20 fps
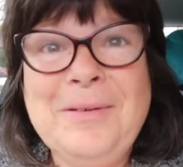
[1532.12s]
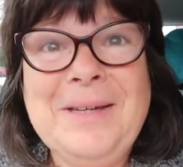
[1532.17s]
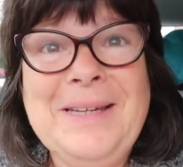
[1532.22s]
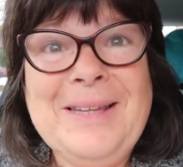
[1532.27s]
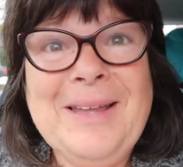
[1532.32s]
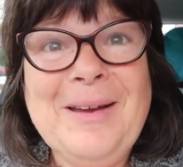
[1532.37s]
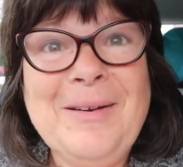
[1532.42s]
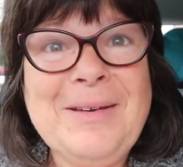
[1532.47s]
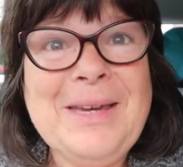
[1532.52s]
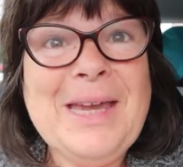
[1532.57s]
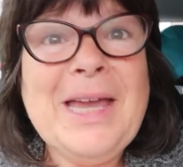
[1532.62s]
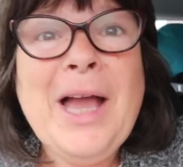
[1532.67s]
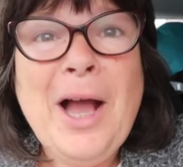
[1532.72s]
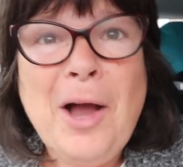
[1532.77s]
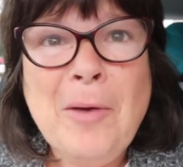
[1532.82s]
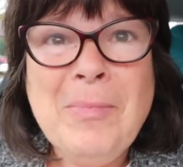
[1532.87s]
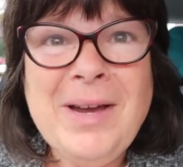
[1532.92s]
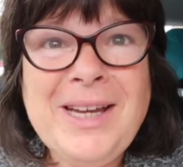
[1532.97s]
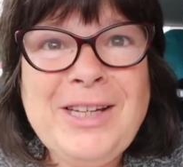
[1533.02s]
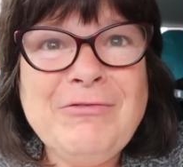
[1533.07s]
Okie dokie, I
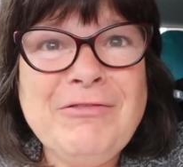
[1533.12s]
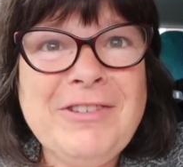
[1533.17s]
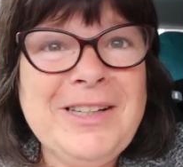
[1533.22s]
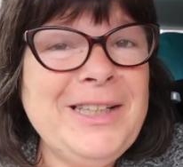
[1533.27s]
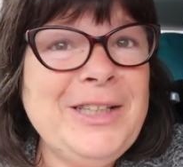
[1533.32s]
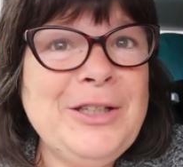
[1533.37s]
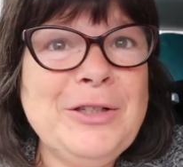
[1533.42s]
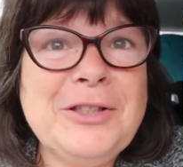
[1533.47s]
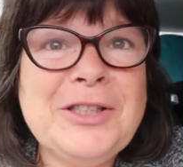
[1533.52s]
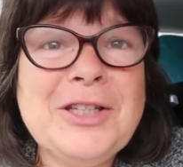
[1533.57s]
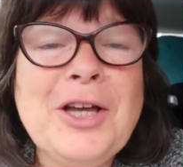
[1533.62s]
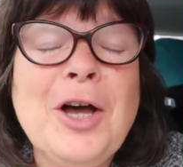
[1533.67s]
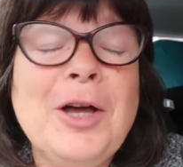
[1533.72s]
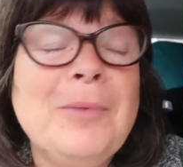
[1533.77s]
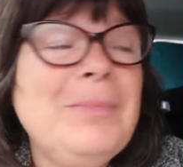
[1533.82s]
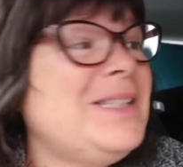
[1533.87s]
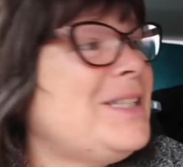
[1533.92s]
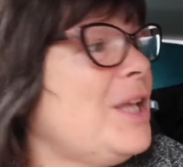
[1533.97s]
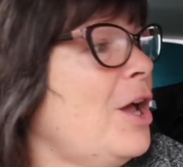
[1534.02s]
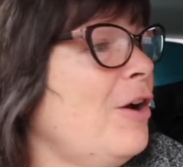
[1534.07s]
made really good
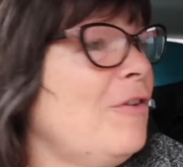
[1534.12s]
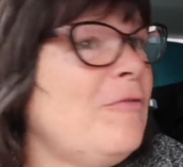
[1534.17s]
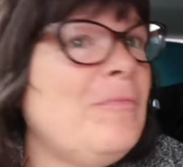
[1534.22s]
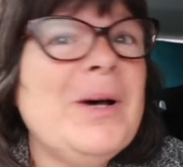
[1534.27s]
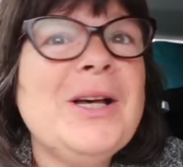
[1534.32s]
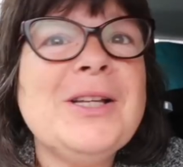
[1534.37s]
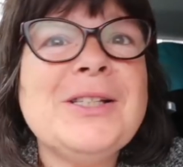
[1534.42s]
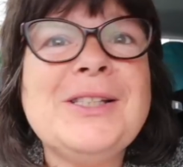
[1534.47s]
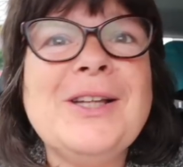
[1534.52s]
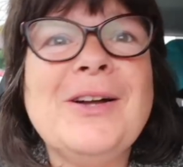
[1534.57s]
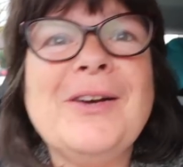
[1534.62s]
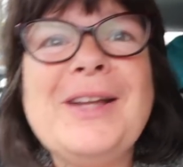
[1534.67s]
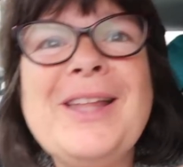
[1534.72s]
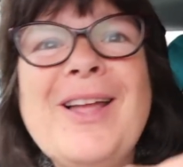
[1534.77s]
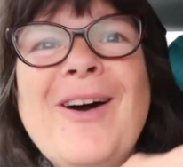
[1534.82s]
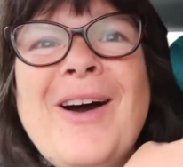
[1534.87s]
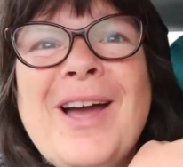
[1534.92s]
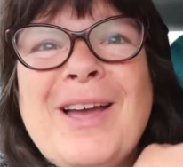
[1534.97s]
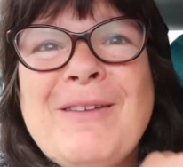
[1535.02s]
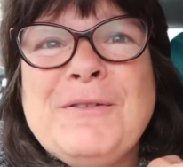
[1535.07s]
time. It's
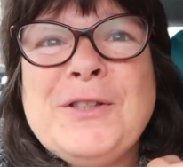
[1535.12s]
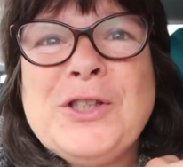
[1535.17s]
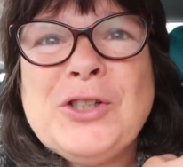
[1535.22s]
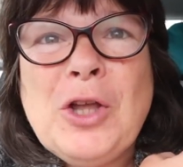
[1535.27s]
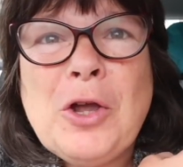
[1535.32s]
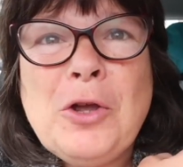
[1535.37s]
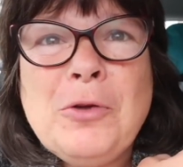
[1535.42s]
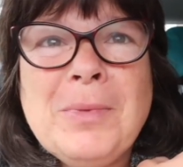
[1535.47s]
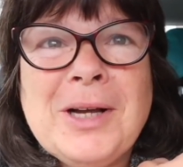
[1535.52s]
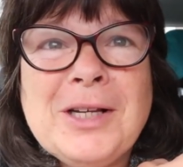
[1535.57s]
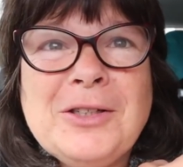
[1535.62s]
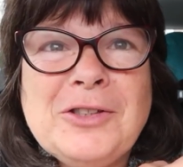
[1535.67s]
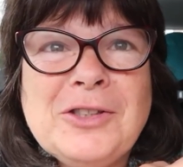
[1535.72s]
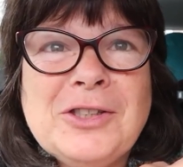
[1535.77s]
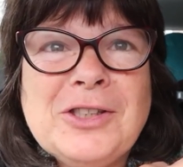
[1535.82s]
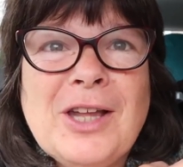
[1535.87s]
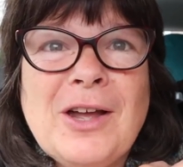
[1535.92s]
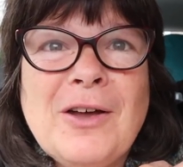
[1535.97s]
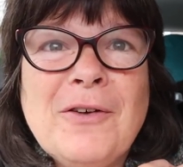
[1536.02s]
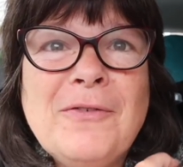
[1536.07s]
9:30. I have so much
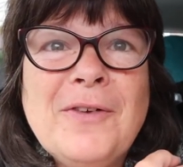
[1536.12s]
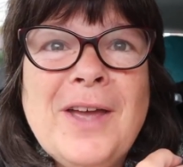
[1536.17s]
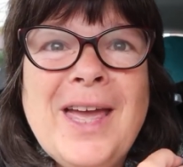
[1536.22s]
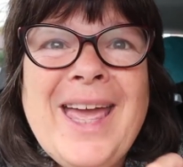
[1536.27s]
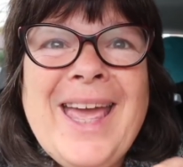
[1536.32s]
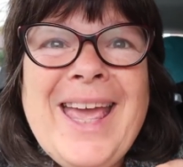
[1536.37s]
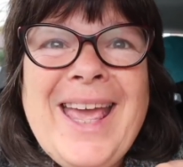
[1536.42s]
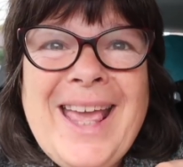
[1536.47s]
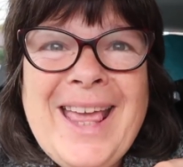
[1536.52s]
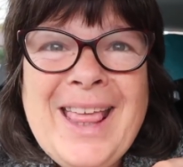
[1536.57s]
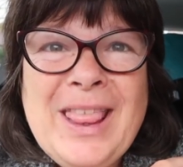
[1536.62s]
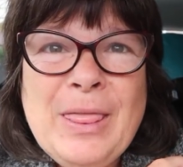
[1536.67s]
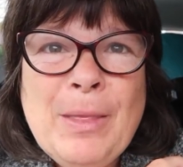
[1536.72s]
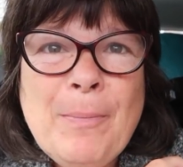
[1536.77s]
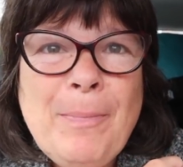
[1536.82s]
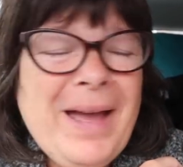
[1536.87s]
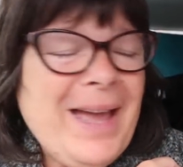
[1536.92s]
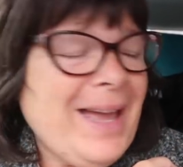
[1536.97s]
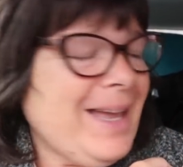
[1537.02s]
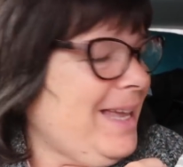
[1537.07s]
stuff in
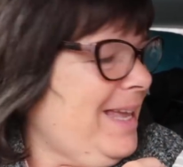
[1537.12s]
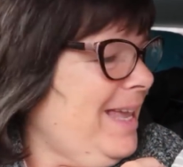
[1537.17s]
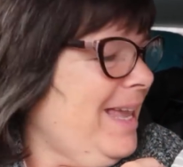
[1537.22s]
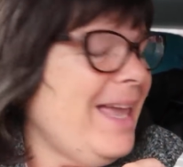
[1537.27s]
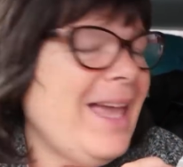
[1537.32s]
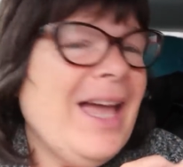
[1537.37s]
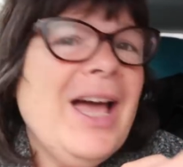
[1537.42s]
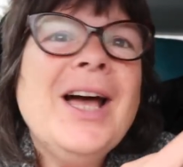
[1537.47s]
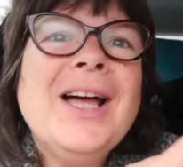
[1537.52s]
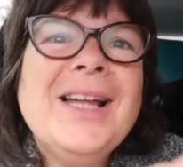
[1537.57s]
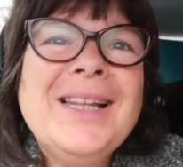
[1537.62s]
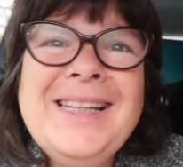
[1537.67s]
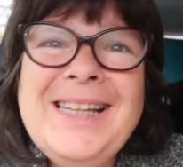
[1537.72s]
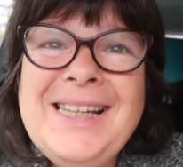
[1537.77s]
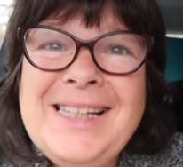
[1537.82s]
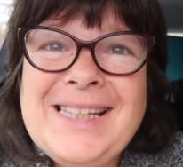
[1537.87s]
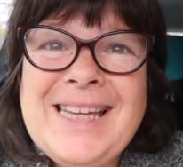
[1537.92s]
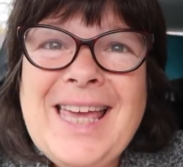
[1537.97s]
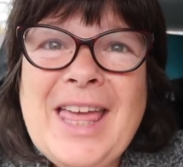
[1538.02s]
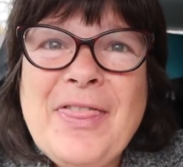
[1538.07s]
the back here. I
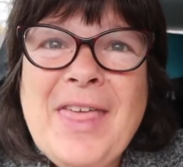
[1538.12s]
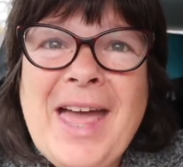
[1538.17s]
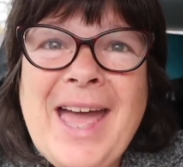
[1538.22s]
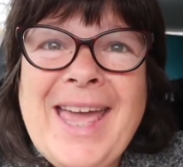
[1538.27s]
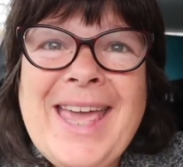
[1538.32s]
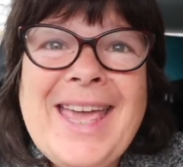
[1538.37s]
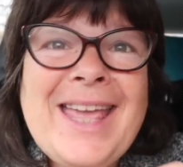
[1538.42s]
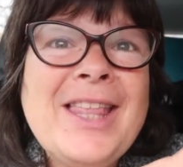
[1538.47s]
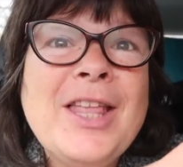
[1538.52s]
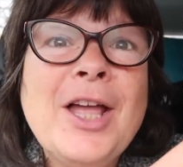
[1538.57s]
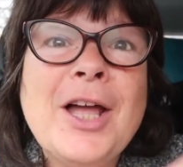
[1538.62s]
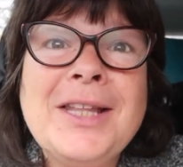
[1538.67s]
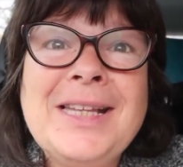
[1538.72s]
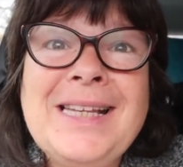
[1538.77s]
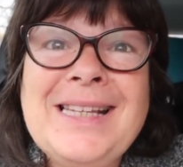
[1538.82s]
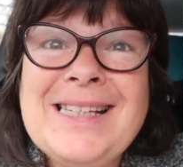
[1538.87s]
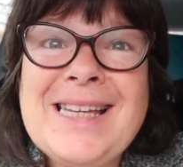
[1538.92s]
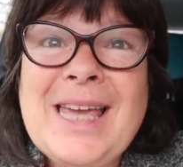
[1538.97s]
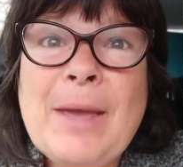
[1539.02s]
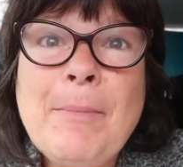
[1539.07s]
need to get that in. I
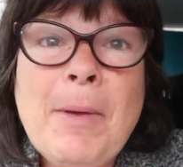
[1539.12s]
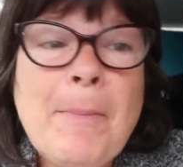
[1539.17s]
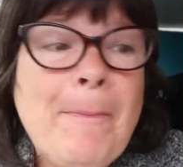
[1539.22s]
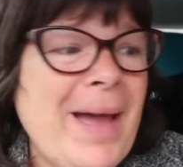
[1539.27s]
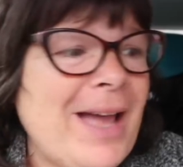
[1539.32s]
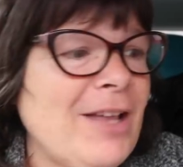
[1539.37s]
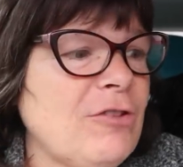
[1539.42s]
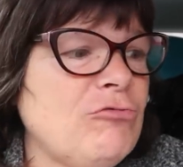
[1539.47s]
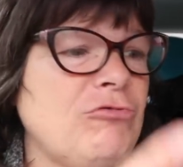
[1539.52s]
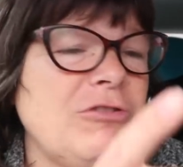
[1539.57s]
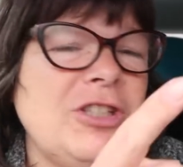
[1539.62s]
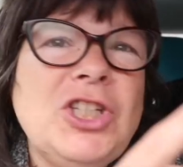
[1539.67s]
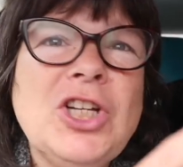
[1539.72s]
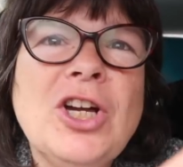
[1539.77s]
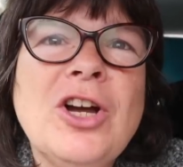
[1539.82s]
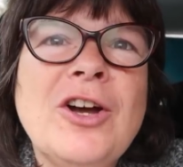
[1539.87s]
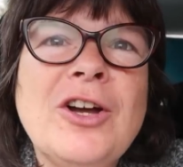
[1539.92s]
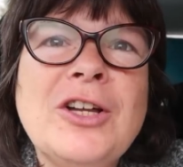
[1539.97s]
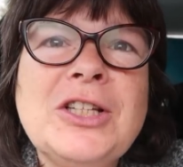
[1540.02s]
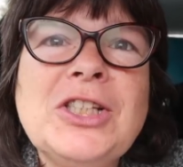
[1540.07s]
need to get my battery
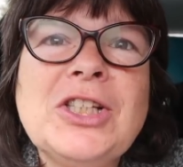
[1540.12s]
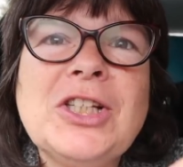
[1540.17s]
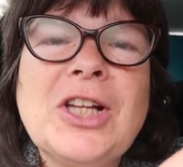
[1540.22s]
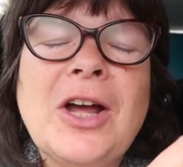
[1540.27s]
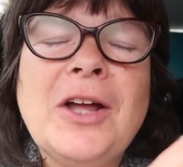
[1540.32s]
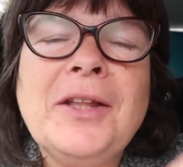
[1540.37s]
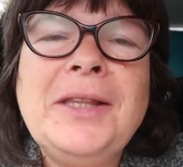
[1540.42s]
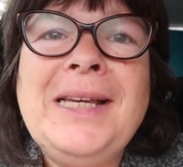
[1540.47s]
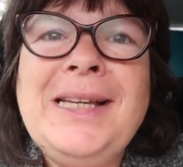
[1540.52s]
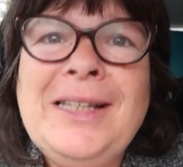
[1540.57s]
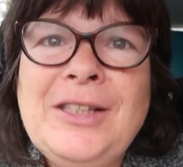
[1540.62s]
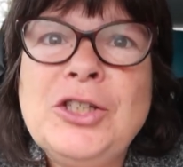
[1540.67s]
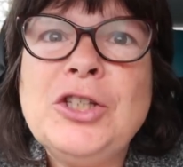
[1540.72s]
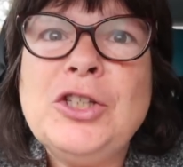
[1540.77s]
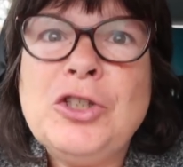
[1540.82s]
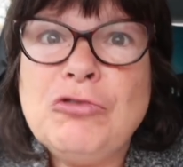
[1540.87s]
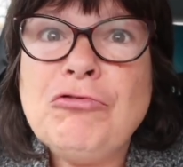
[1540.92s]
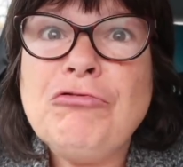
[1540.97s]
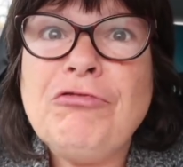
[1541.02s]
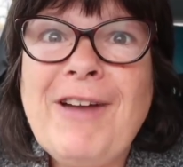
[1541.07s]
charged. I need
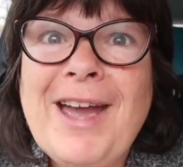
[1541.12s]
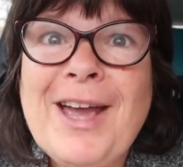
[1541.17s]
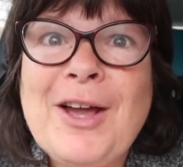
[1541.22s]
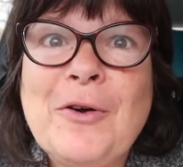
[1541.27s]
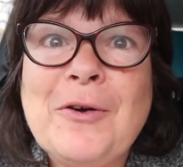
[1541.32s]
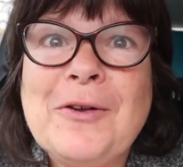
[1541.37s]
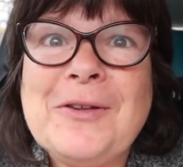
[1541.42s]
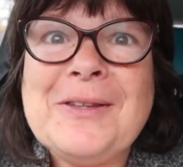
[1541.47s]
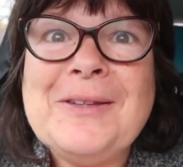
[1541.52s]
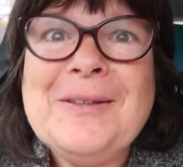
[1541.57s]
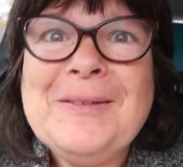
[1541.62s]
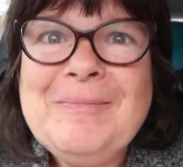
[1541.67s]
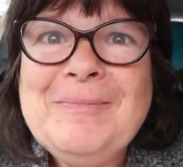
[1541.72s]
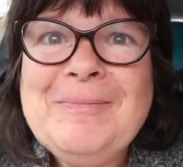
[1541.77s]
to crack on.